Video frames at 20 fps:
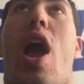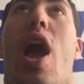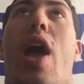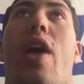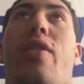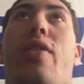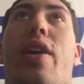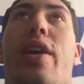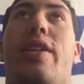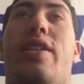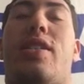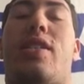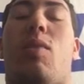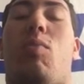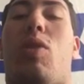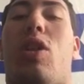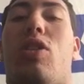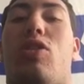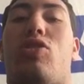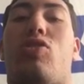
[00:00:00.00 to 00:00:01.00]
and then
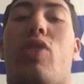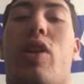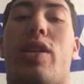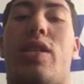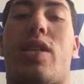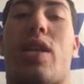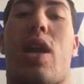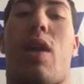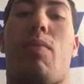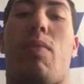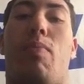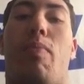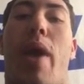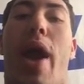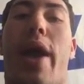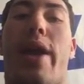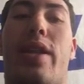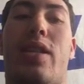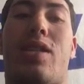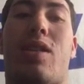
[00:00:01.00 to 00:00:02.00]
someone else tries to come and
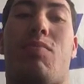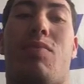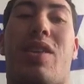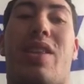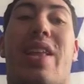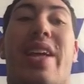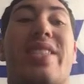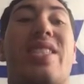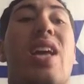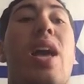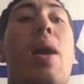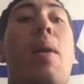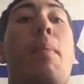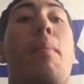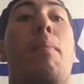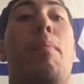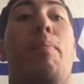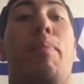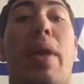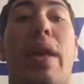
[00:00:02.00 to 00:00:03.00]
patent something that's
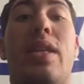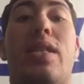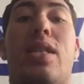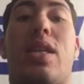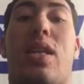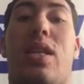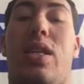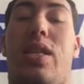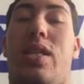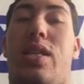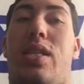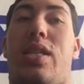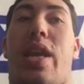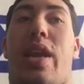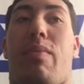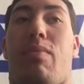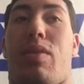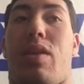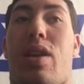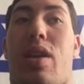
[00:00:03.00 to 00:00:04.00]
basically the
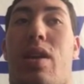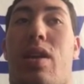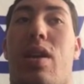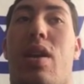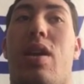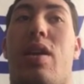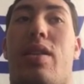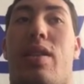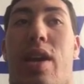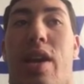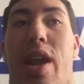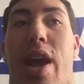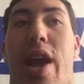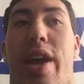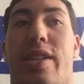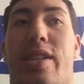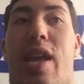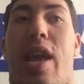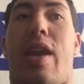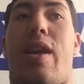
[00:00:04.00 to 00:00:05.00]
same thing, that
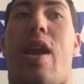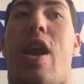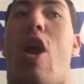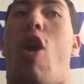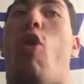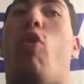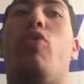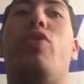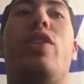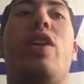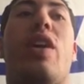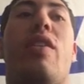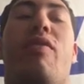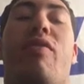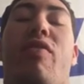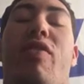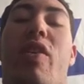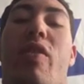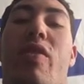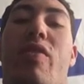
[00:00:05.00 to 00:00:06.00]
has only a
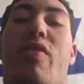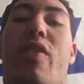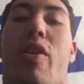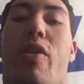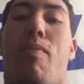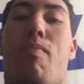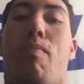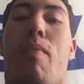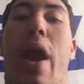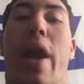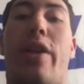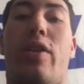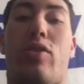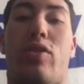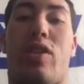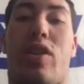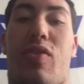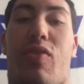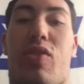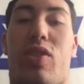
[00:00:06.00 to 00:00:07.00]
very, very minor
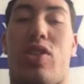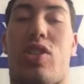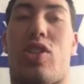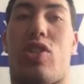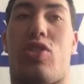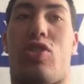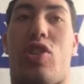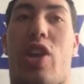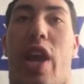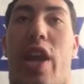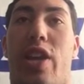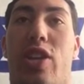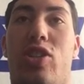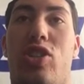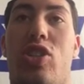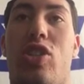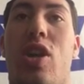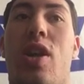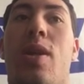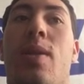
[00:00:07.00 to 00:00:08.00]
difference or
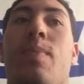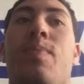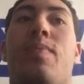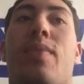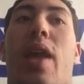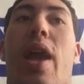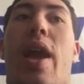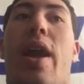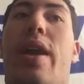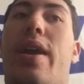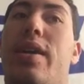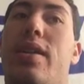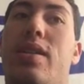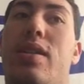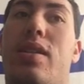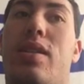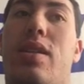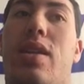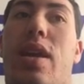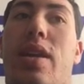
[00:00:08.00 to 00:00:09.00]
change.
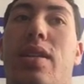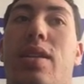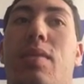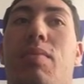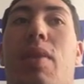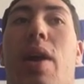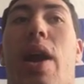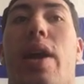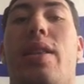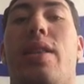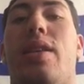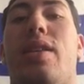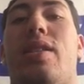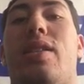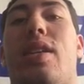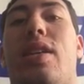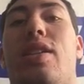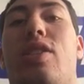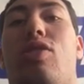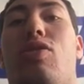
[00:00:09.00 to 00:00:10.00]
And the idea behind
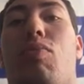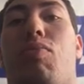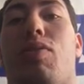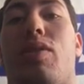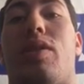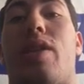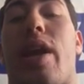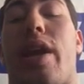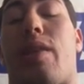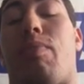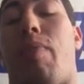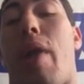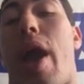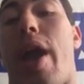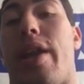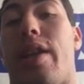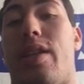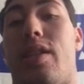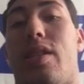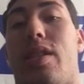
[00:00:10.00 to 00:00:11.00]
this is to protect
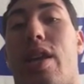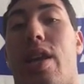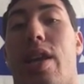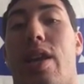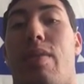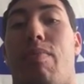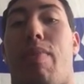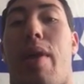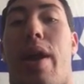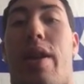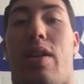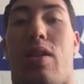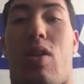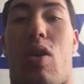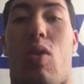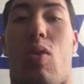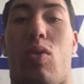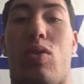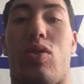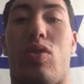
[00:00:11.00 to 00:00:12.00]
patents and patent
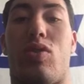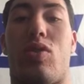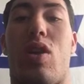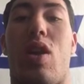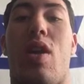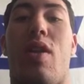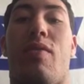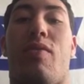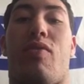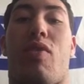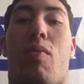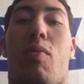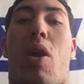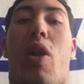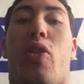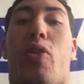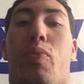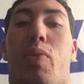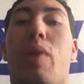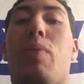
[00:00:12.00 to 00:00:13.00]
holders from
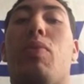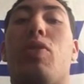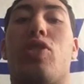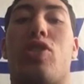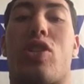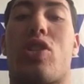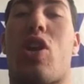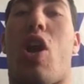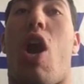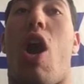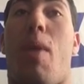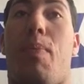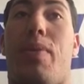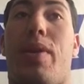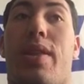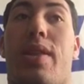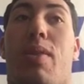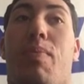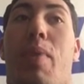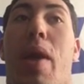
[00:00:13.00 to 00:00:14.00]
other people just
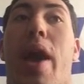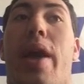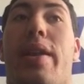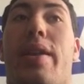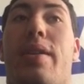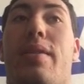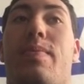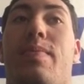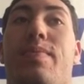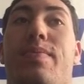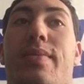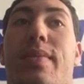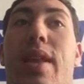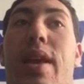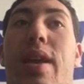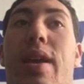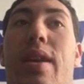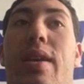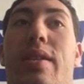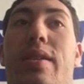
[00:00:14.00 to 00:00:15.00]
copying their patent
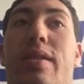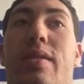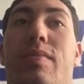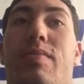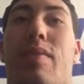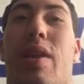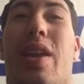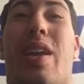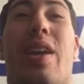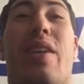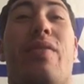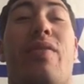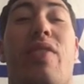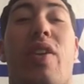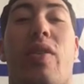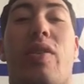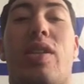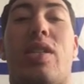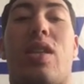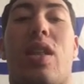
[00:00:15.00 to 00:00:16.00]
and making a
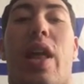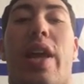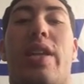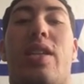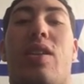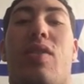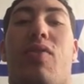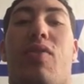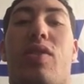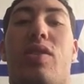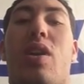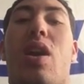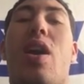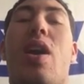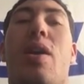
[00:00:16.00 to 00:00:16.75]
very slight difference,